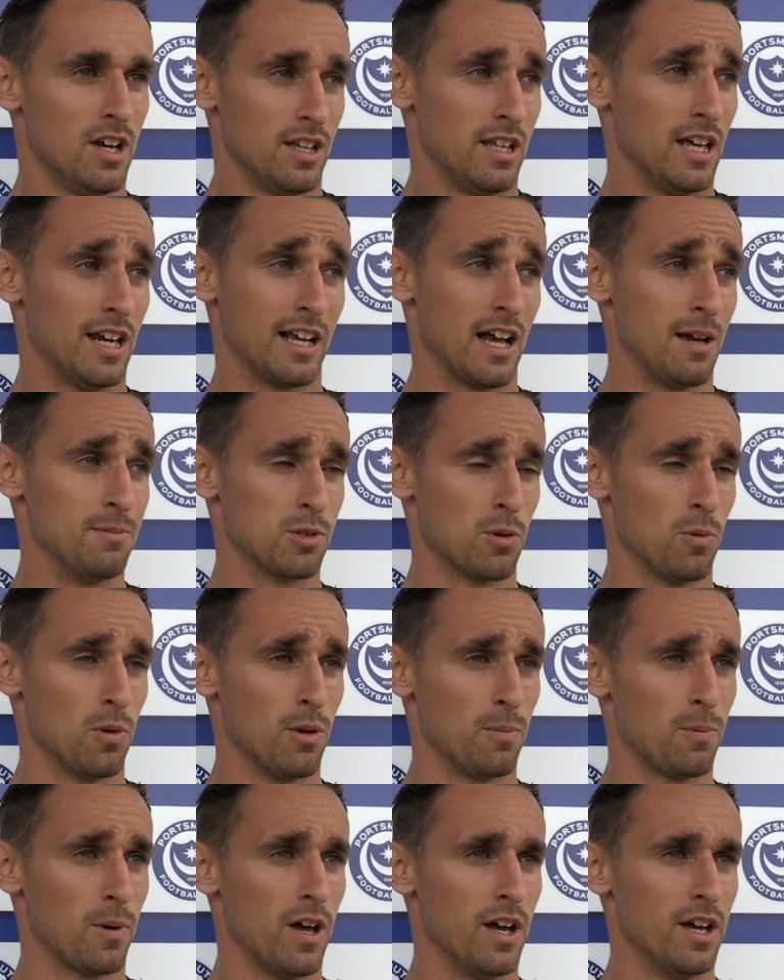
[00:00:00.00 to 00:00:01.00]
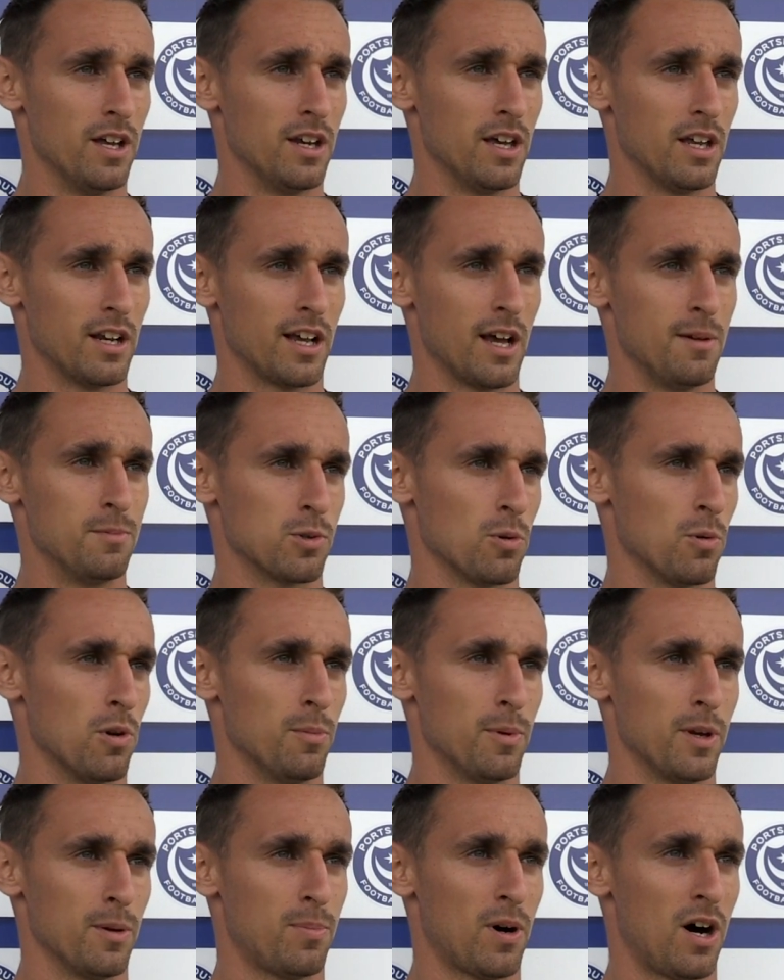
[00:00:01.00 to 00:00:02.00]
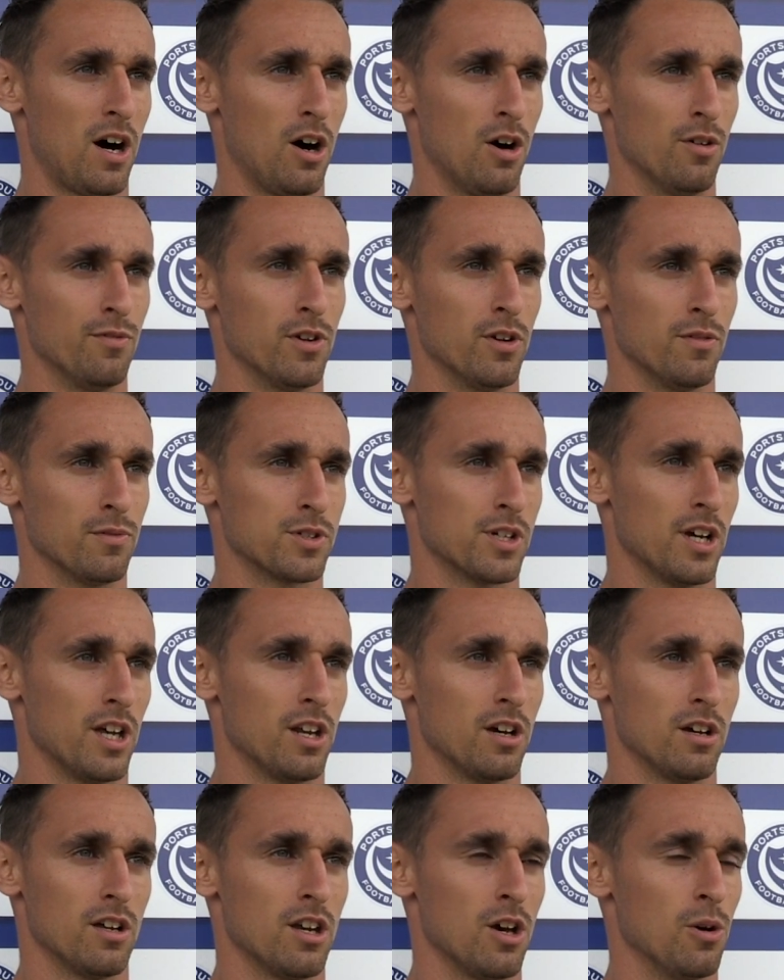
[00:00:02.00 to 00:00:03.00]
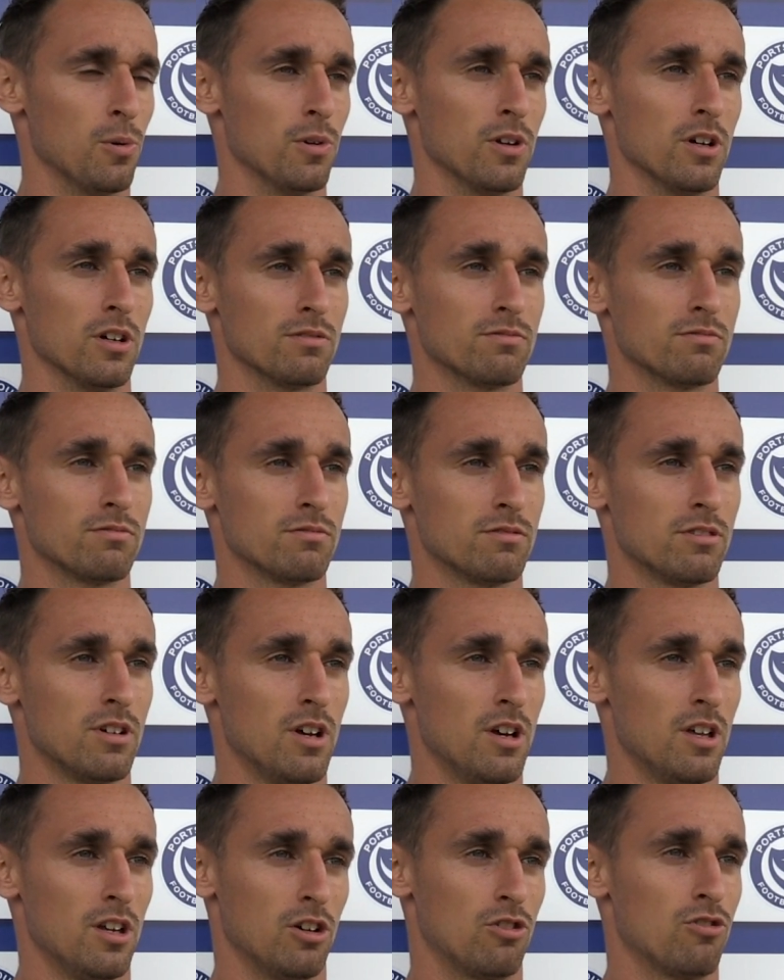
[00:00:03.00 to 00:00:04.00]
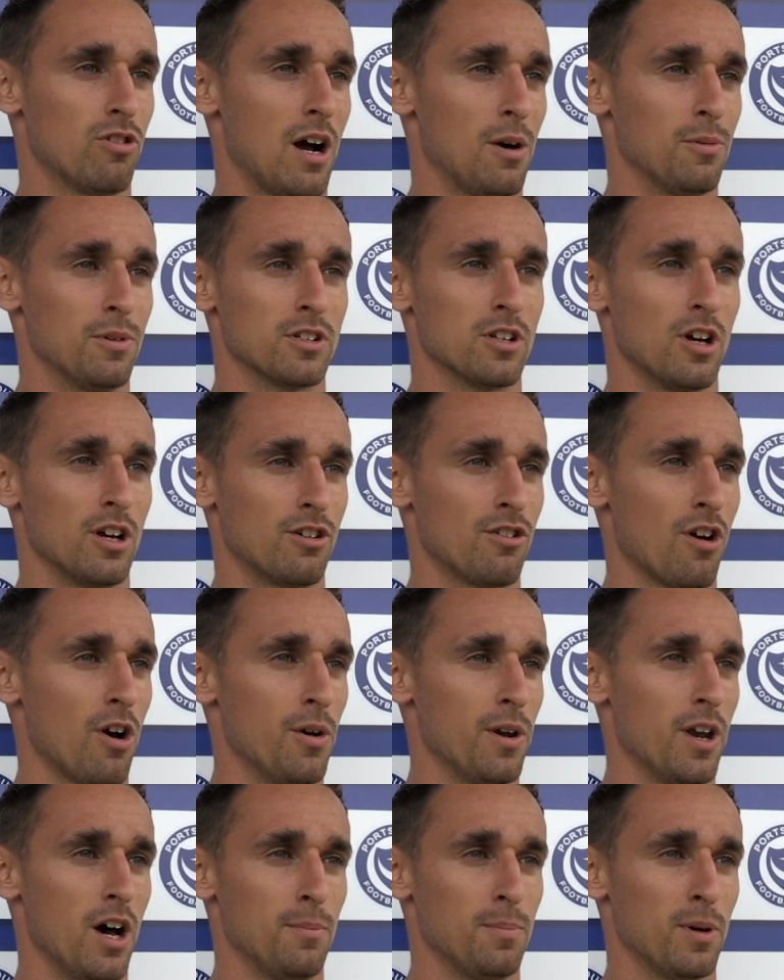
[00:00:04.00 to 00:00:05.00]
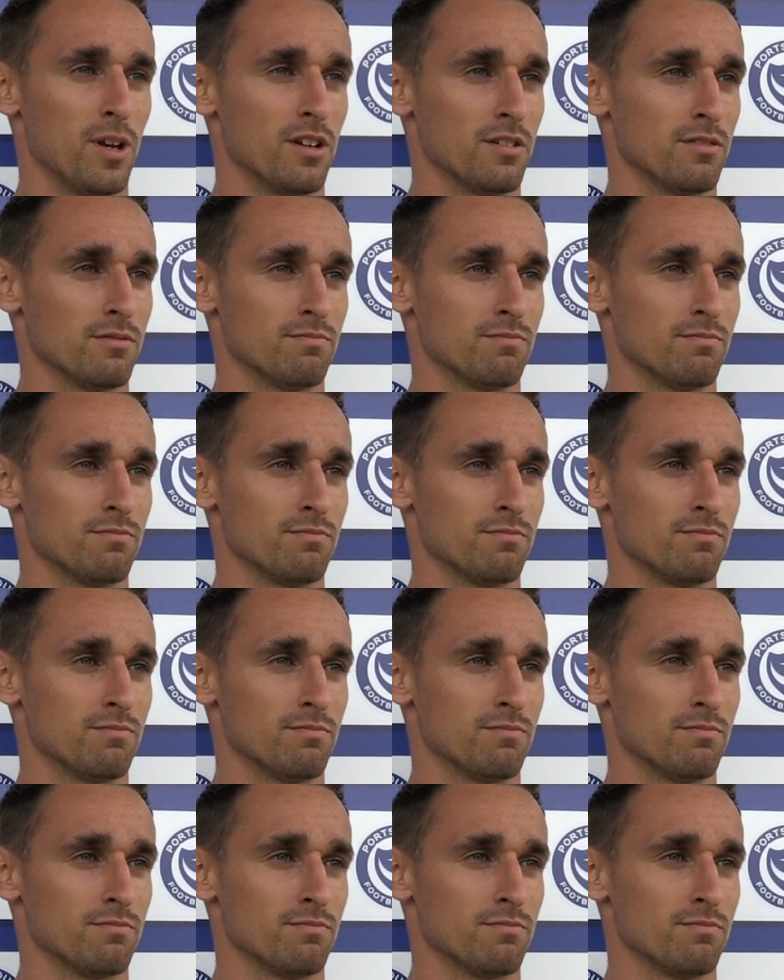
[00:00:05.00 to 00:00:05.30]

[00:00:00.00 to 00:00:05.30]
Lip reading: They're the games I want to play and they're the games I want to be a part of. And obviously, I know what the crowd is like growing up.